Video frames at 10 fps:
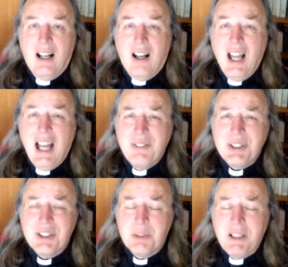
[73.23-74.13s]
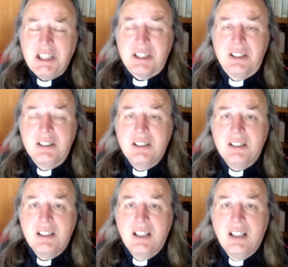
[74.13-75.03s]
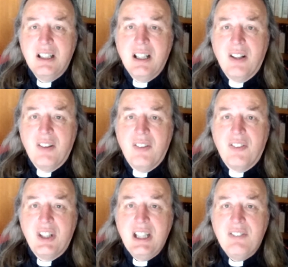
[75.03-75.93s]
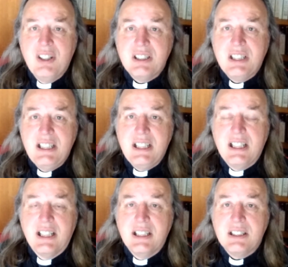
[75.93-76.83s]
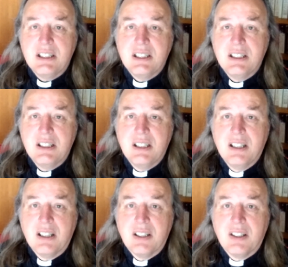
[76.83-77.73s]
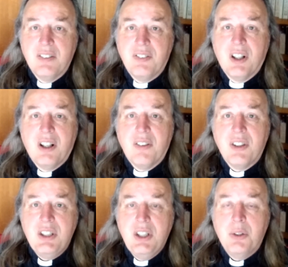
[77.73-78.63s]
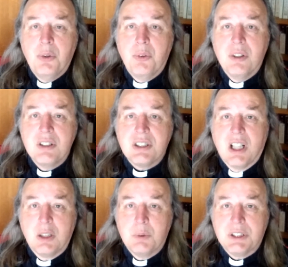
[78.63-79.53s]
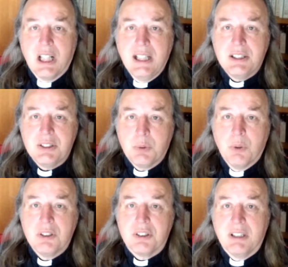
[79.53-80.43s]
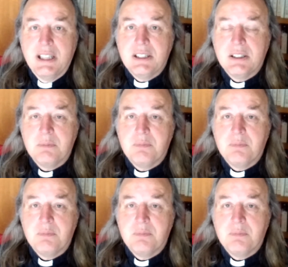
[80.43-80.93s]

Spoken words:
I have a suspicion that even as he did it, the father knew that the son was going to squander it.